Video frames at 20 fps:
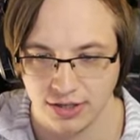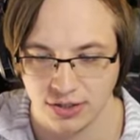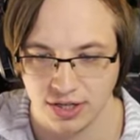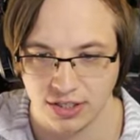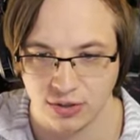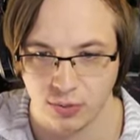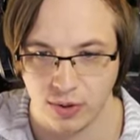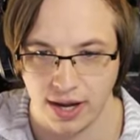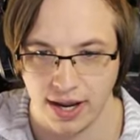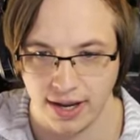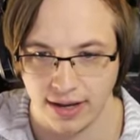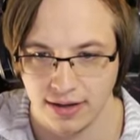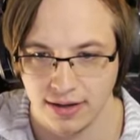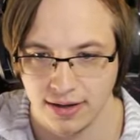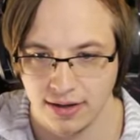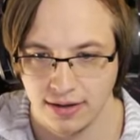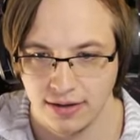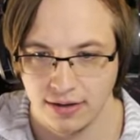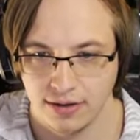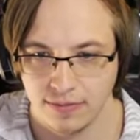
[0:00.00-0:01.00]
that's why
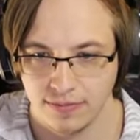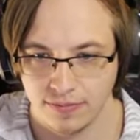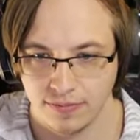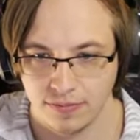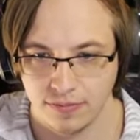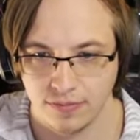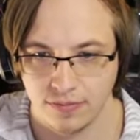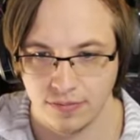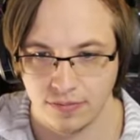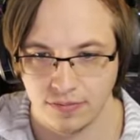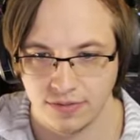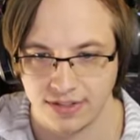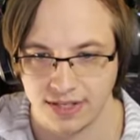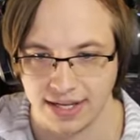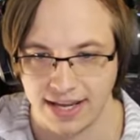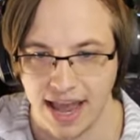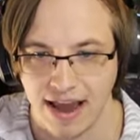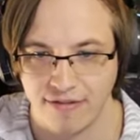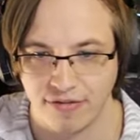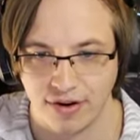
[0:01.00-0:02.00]
it's
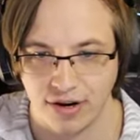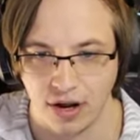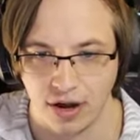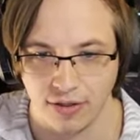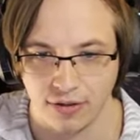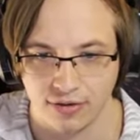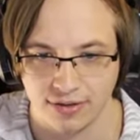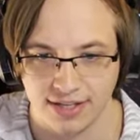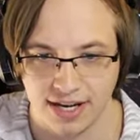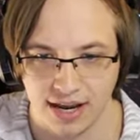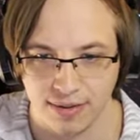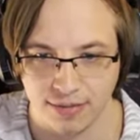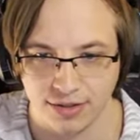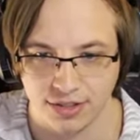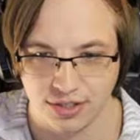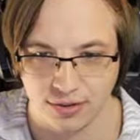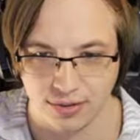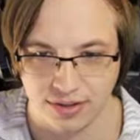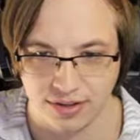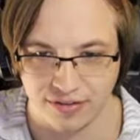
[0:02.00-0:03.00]
like every other time
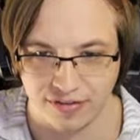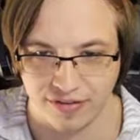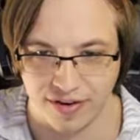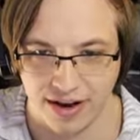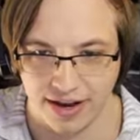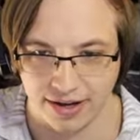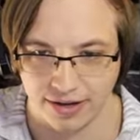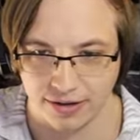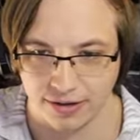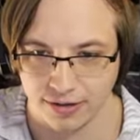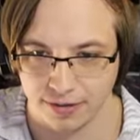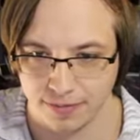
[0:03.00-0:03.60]
it's doing the fire